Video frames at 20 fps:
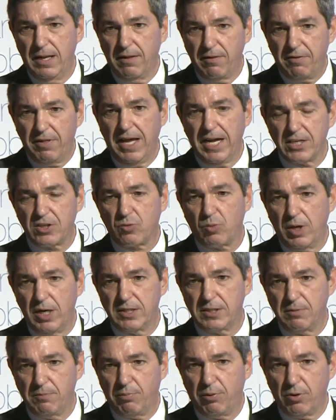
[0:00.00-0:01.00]
That's why
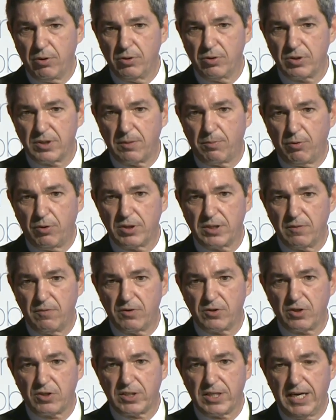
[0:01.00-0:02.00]
it's important to support
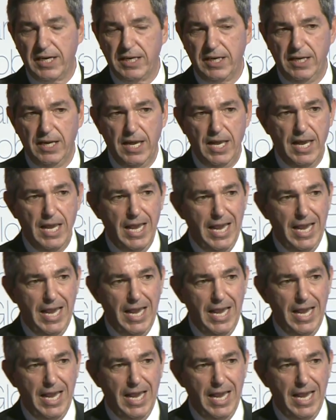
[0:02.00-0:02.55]
civil society,